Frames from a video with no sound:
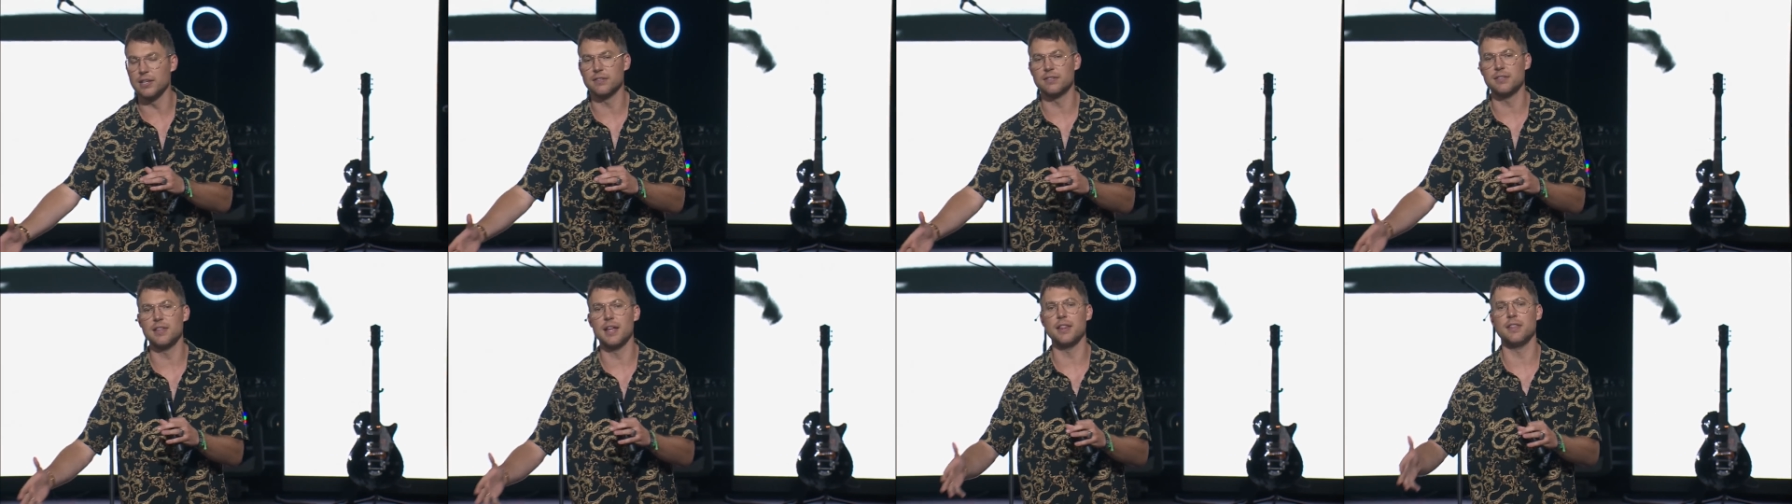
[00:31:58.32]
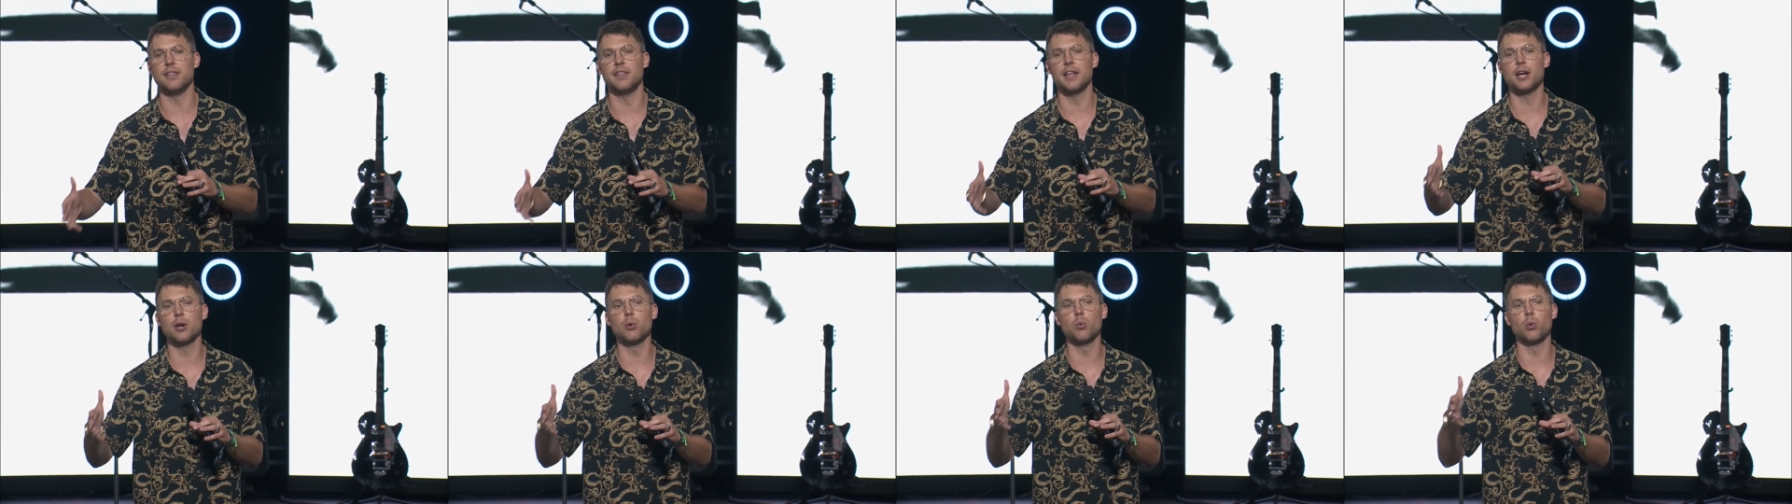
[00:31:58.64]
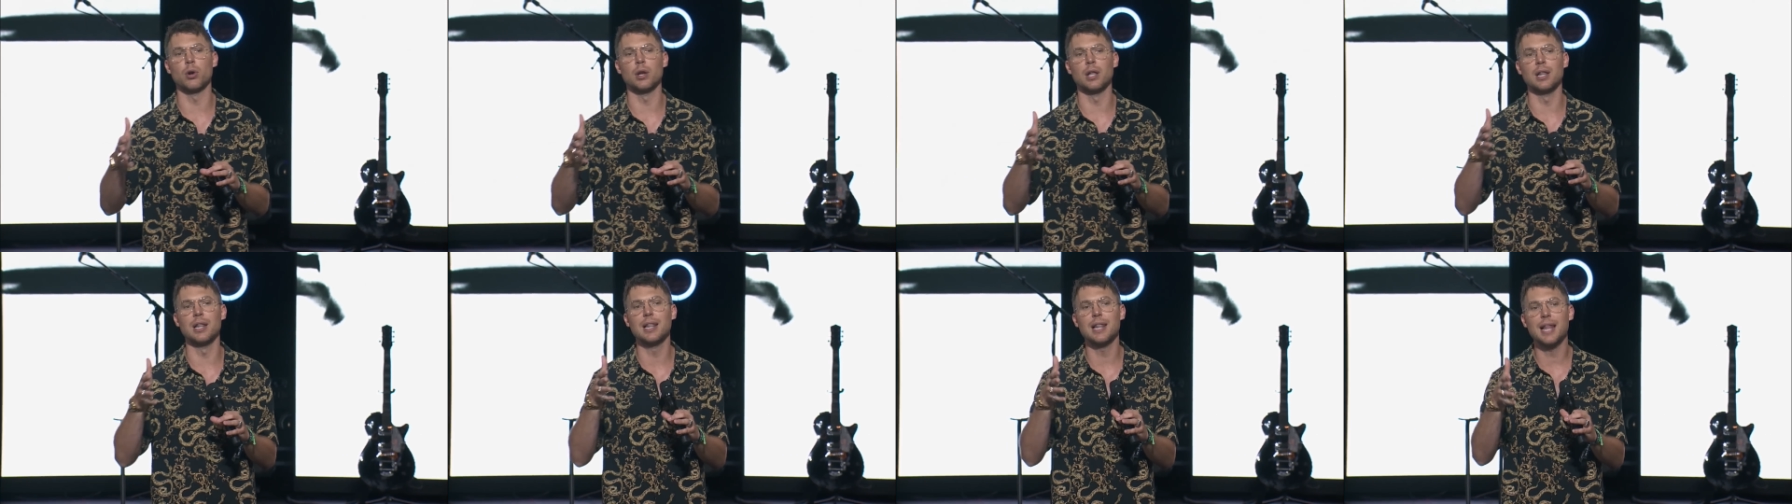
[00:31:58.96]
is that there
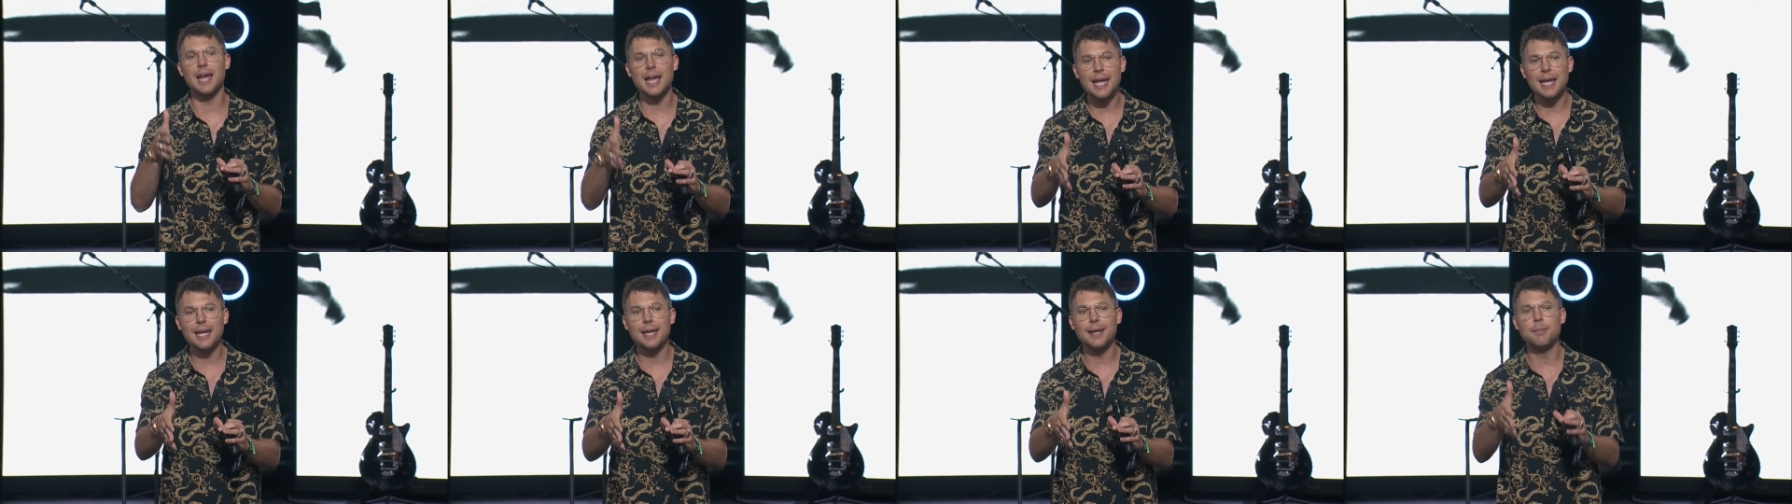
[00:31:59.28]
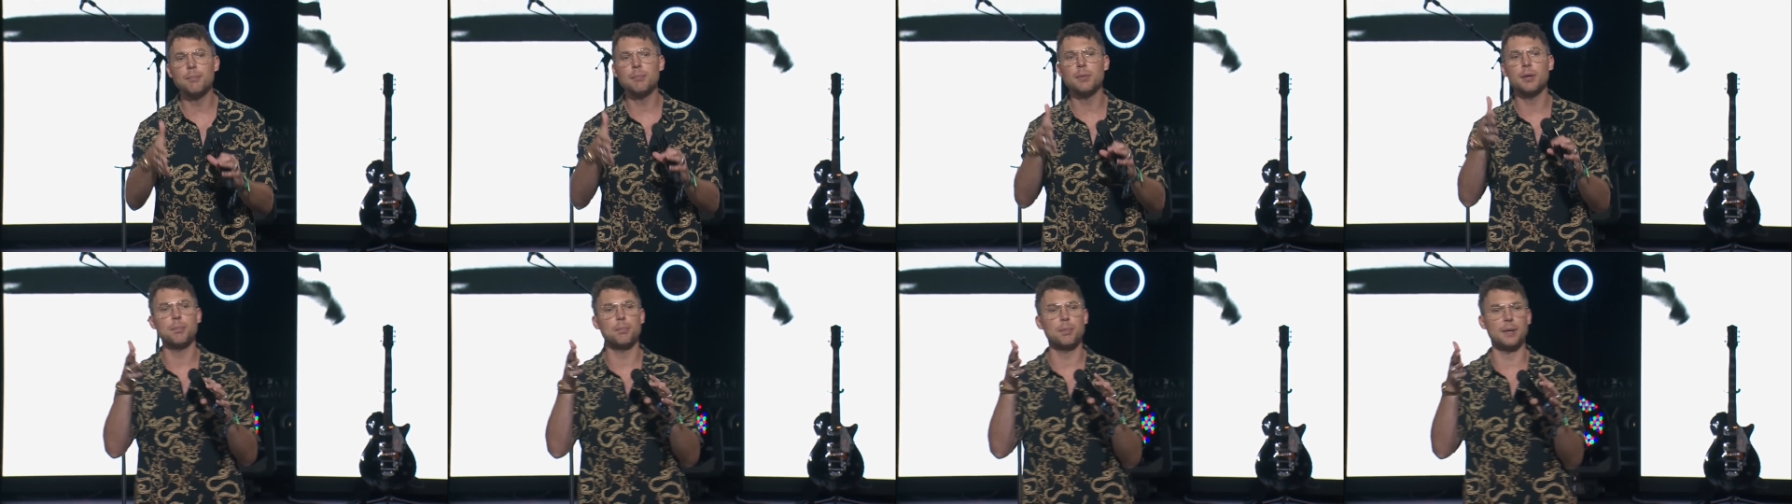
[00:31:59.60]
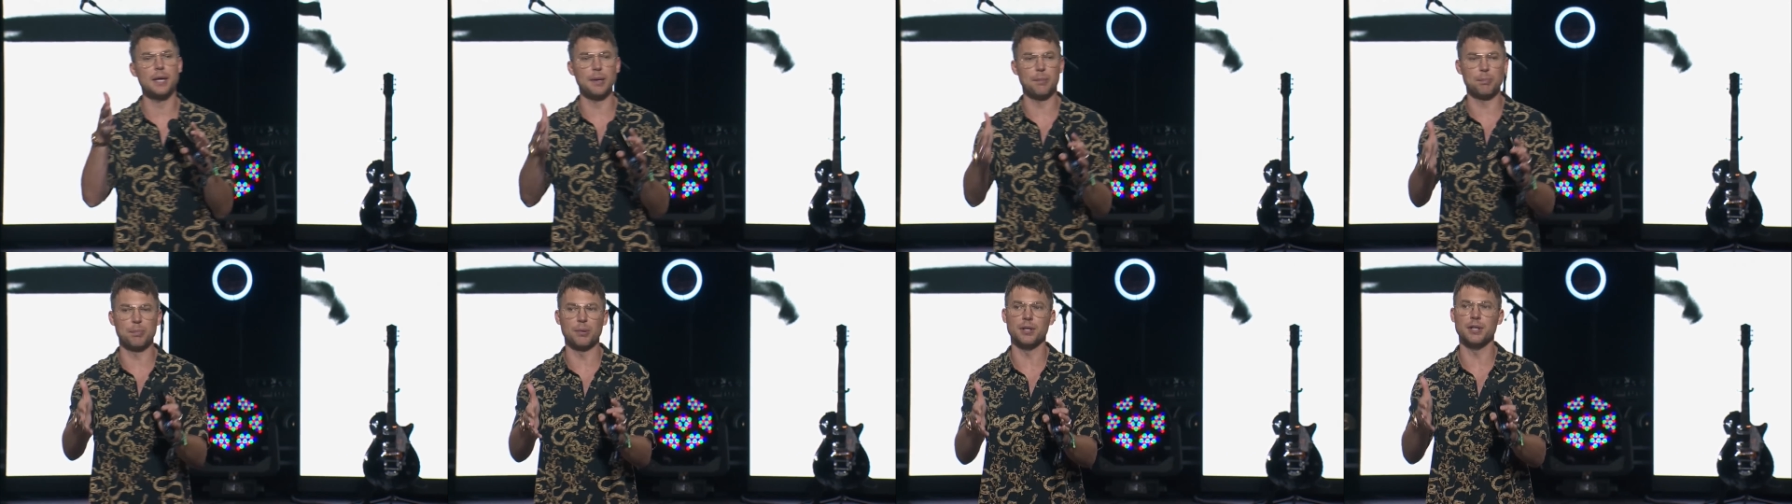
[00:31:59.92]
were lame
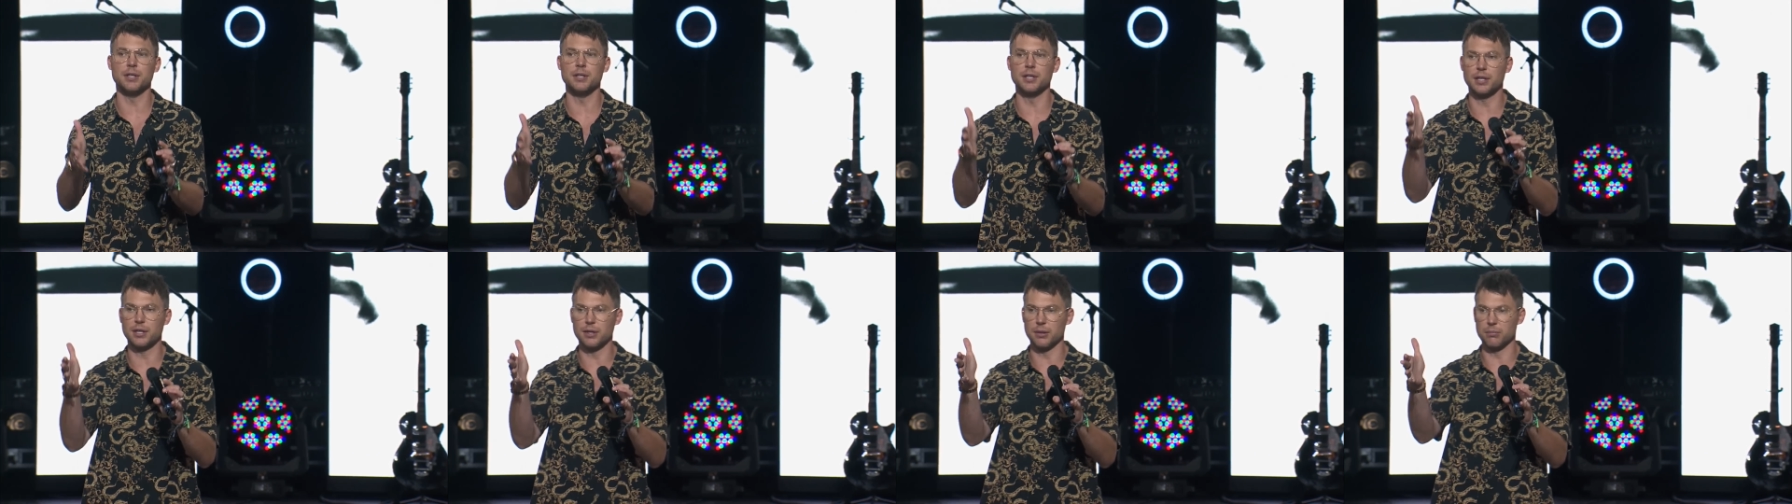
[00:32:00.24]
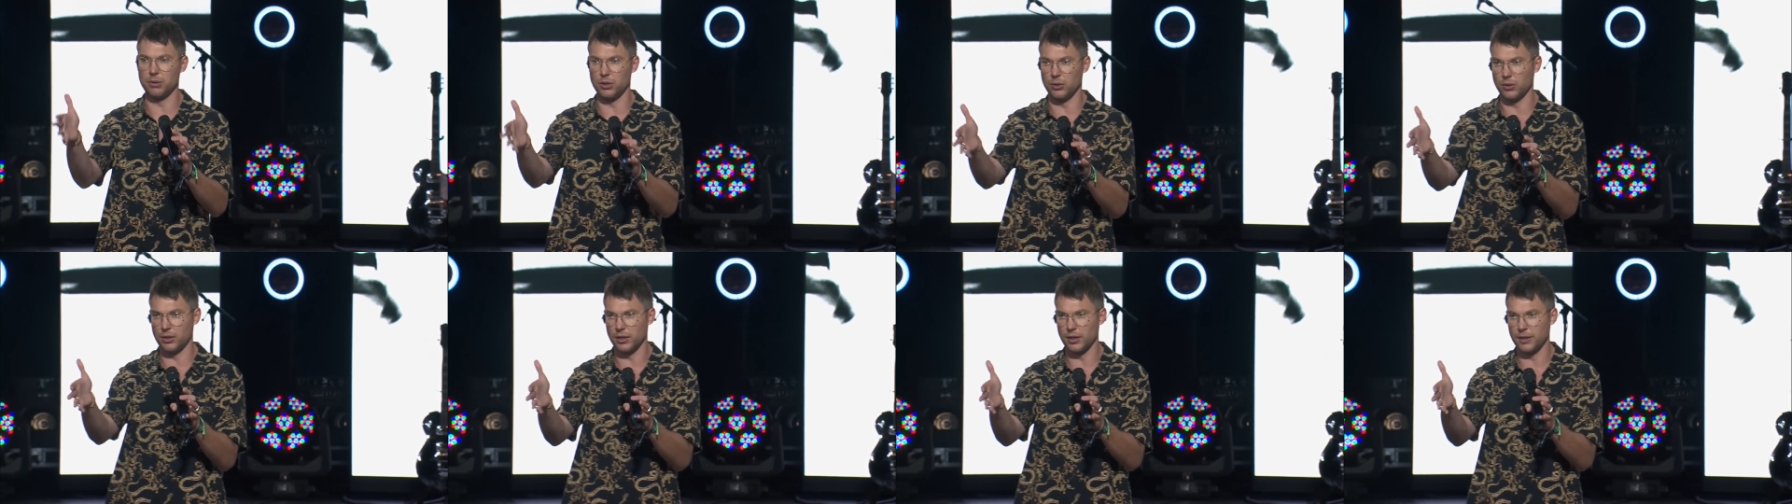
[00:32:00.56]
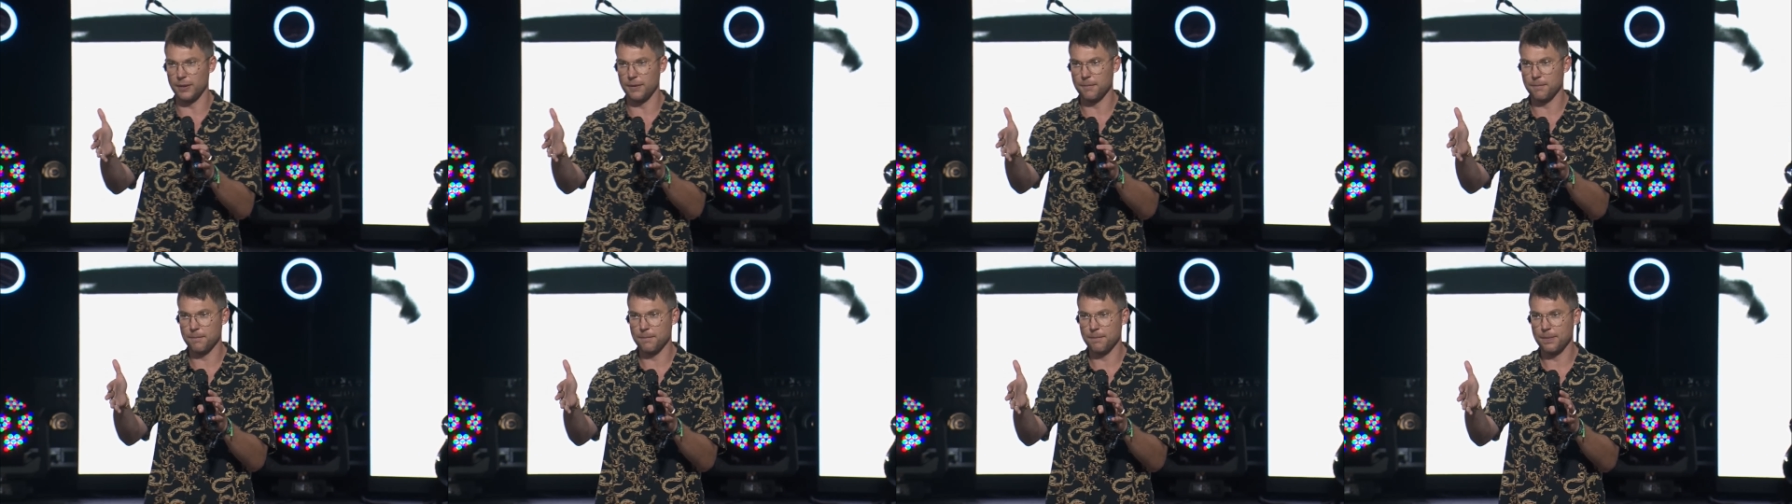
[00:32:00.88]
people in the community.